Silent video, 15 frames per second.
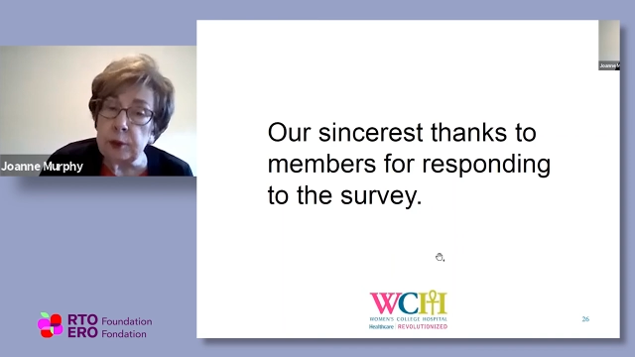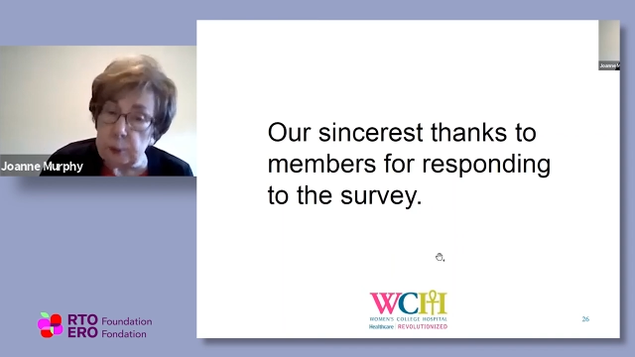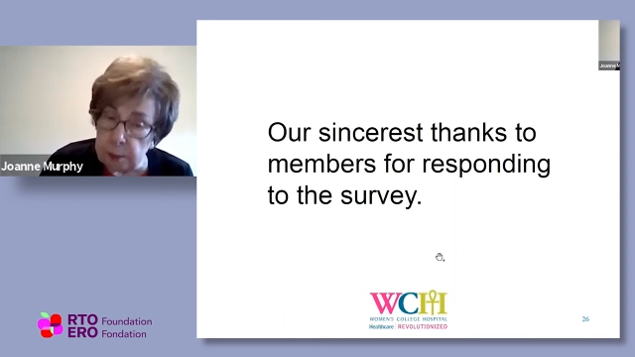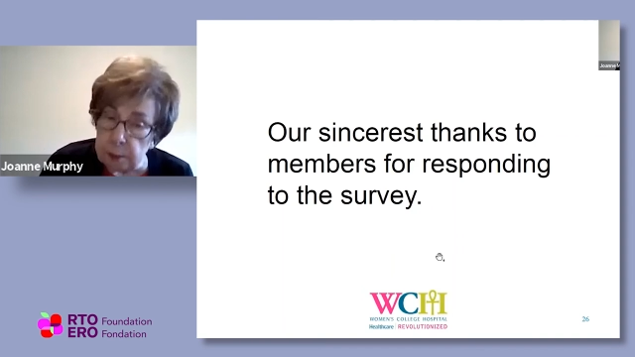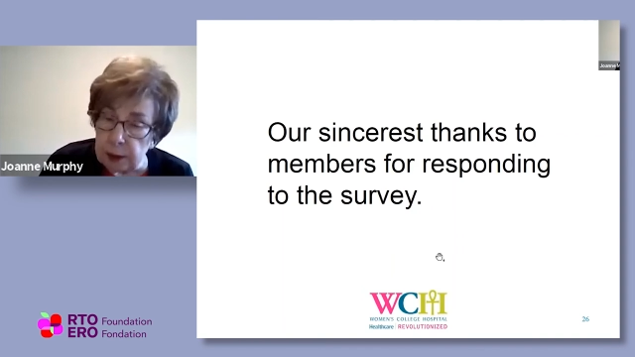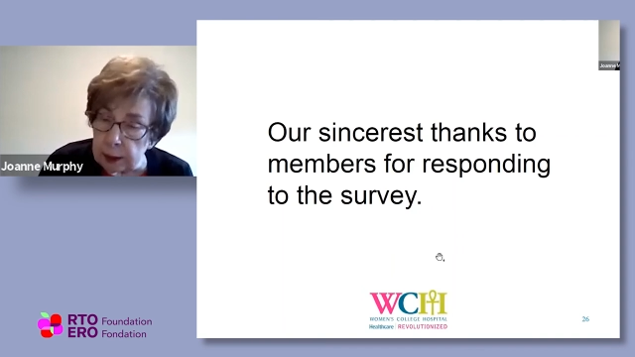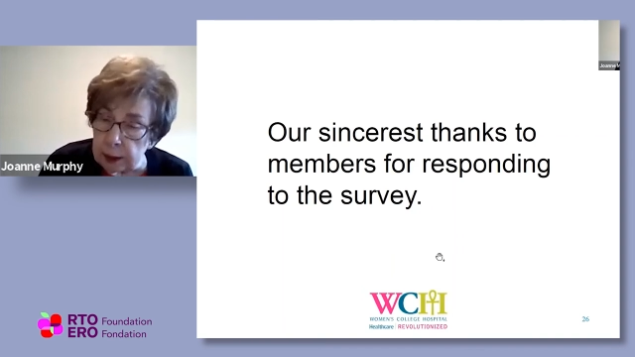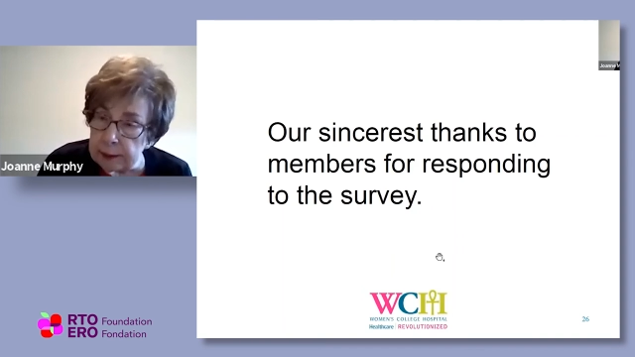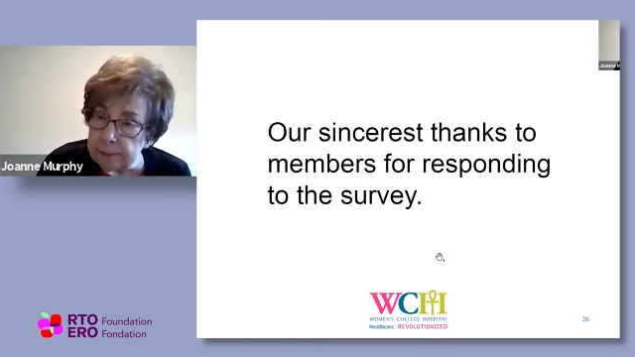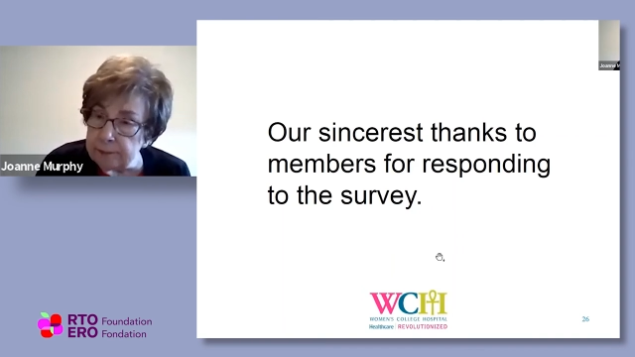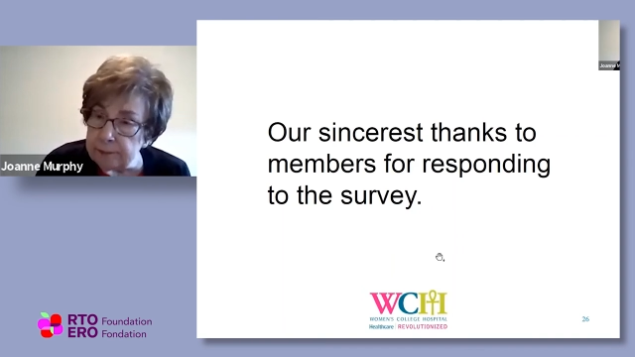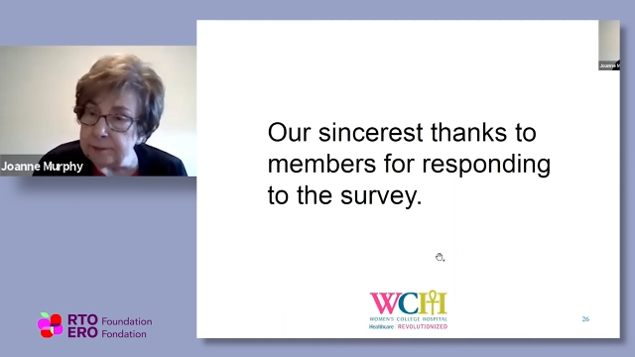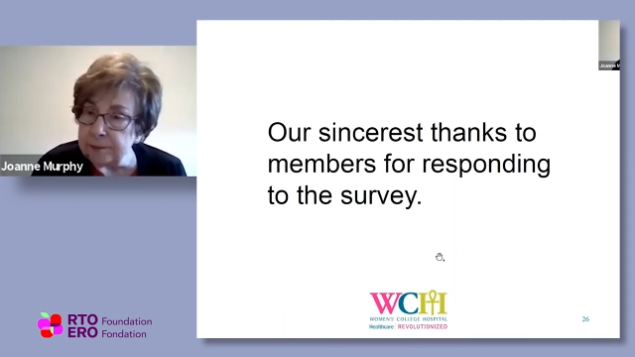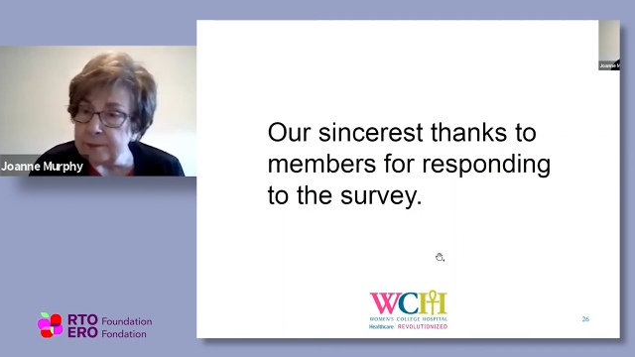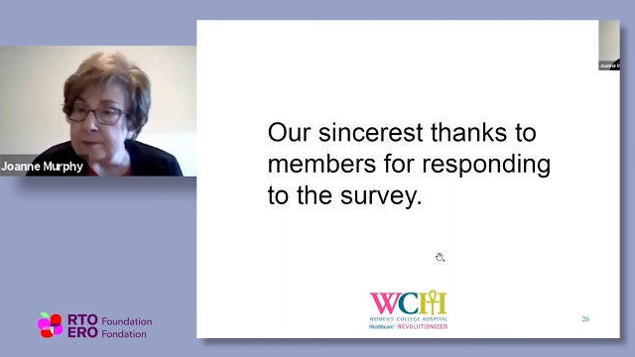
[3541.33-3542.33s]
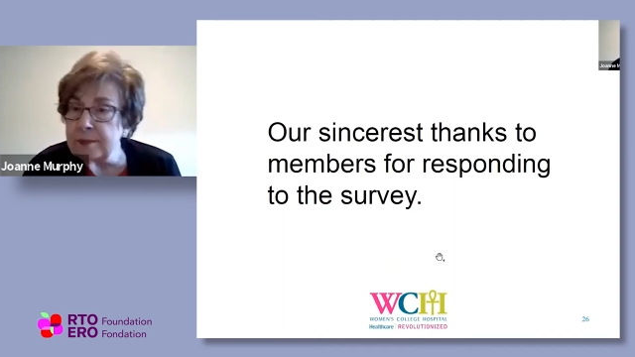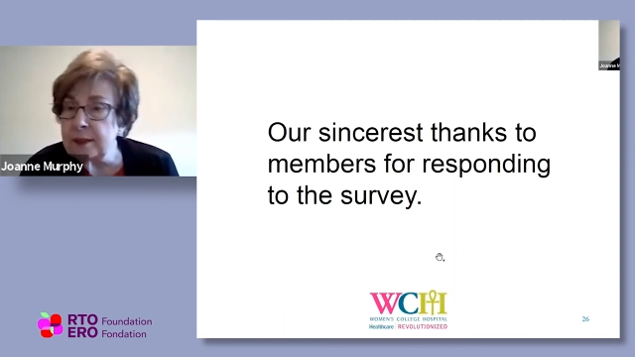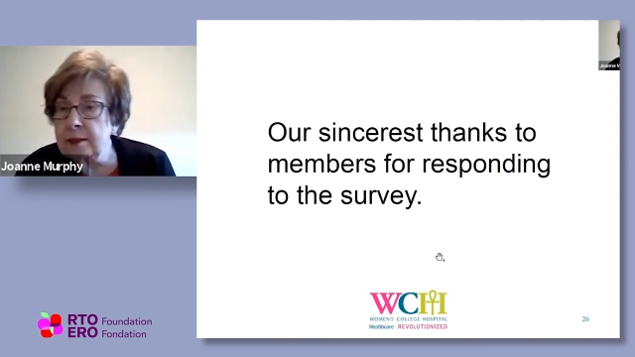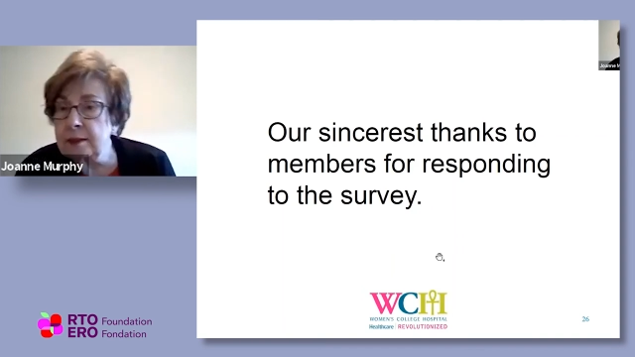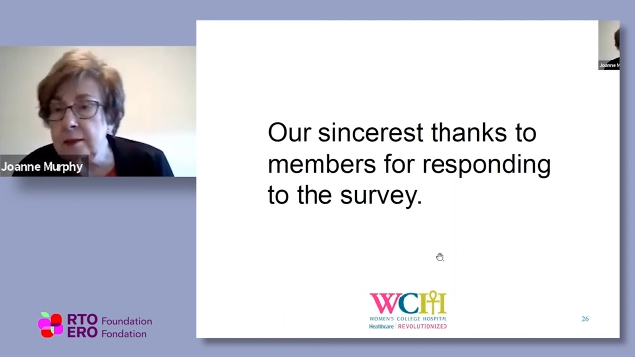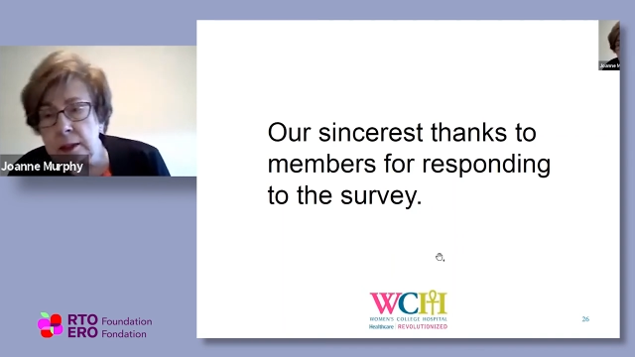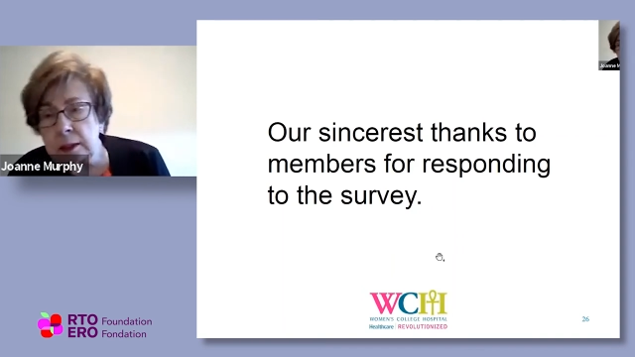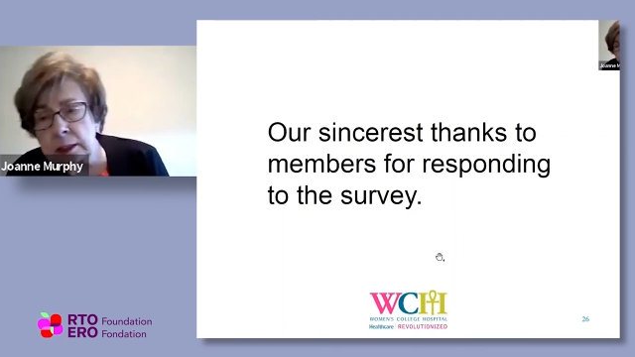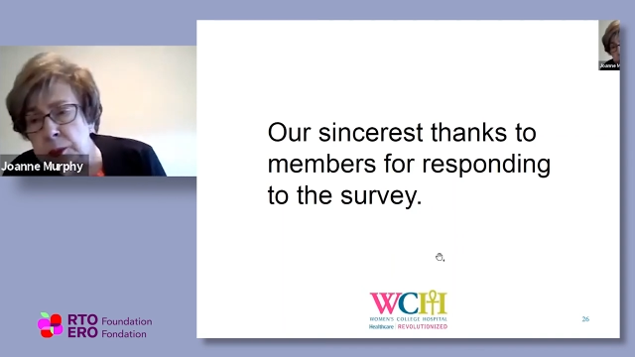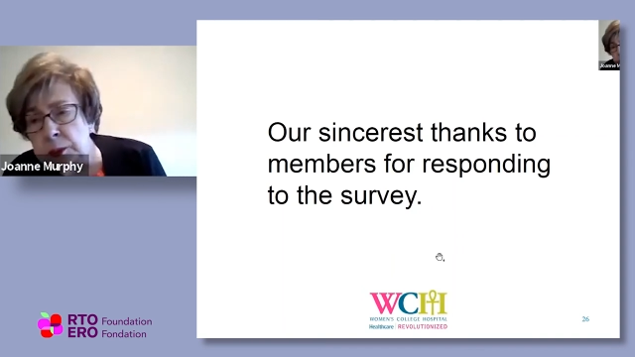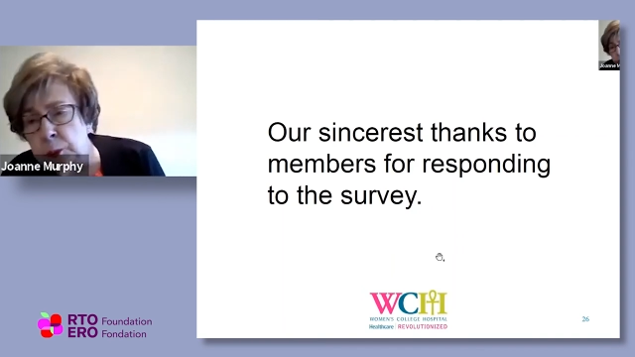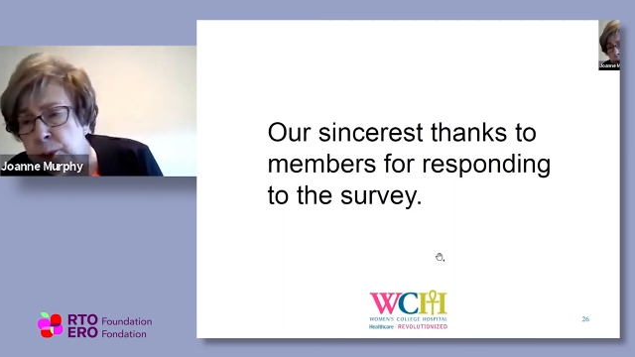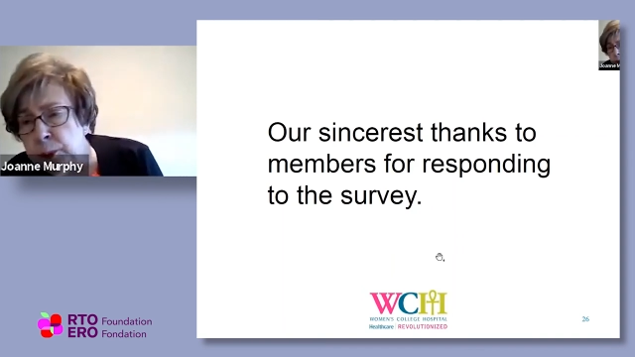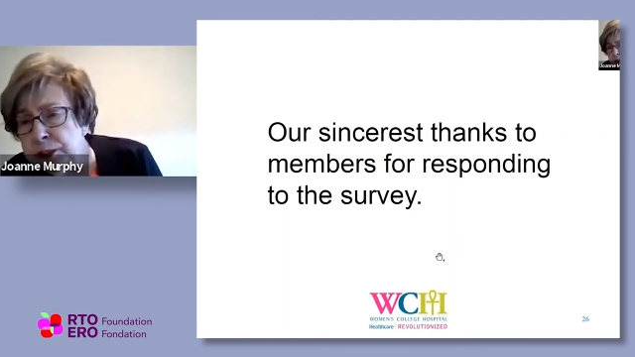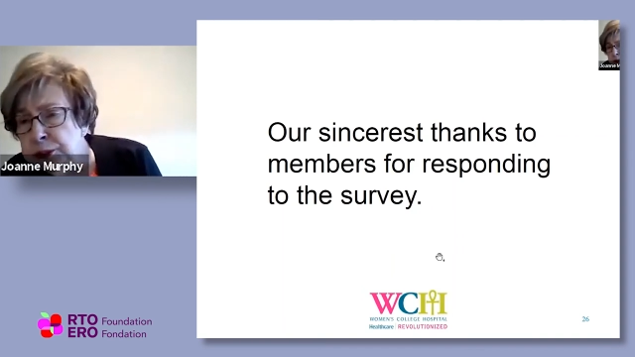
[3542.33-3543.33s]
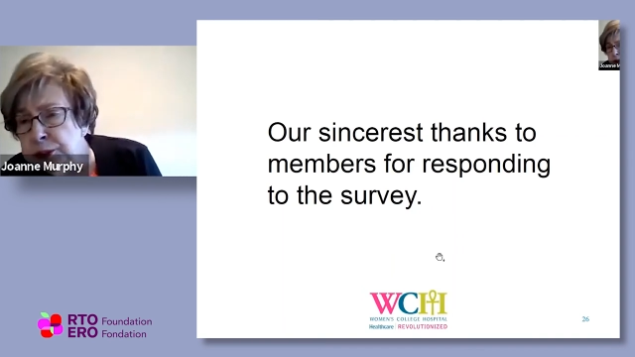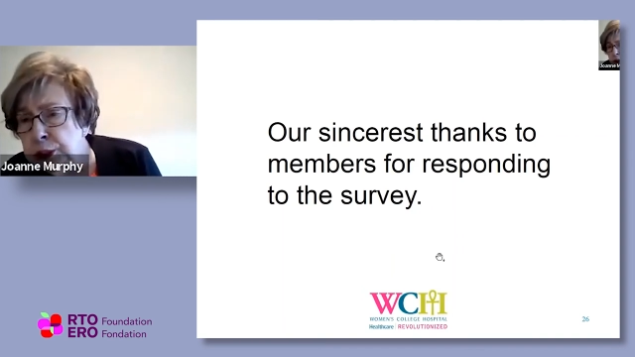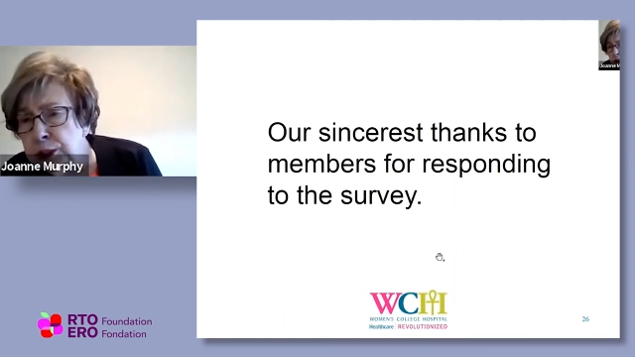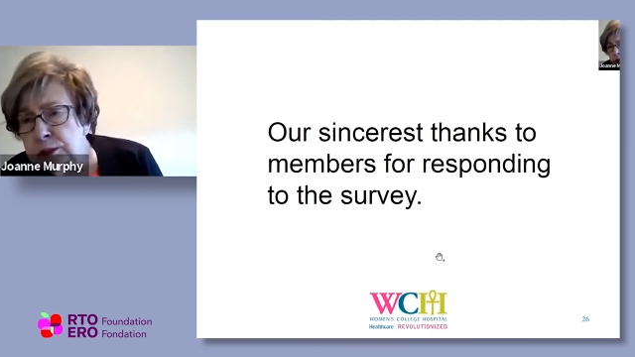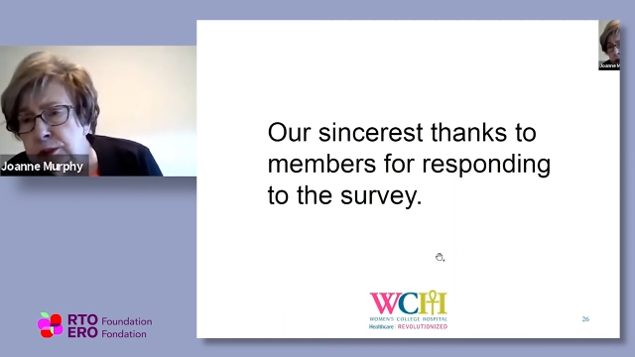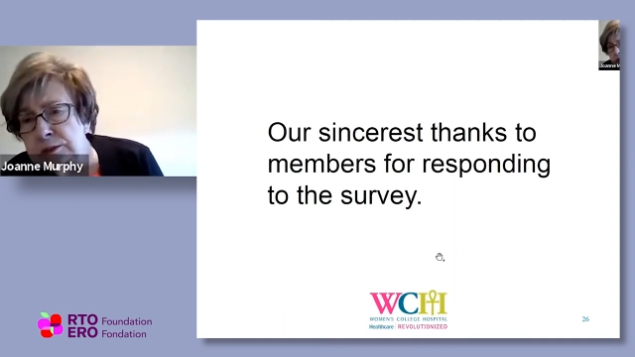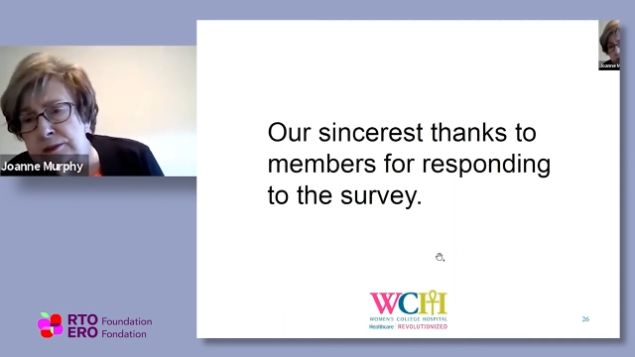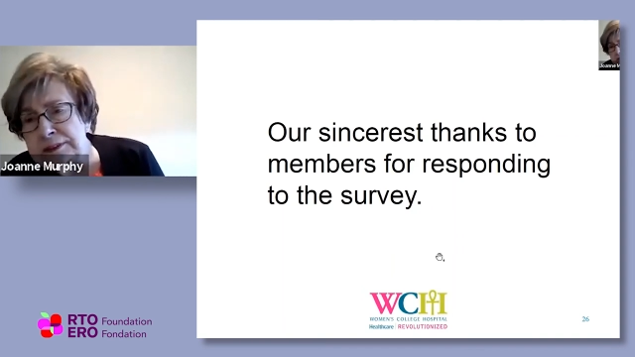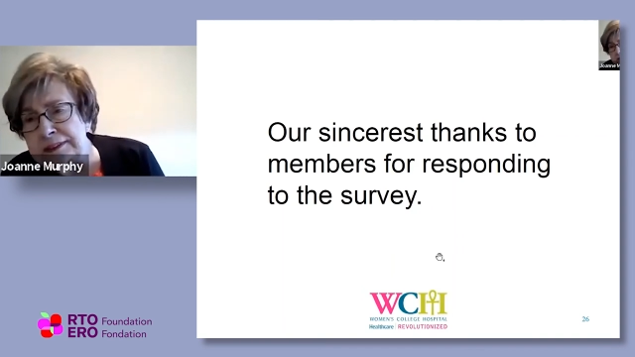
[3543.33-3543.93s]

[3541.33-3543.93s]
goodbye. Thank you, Rachel.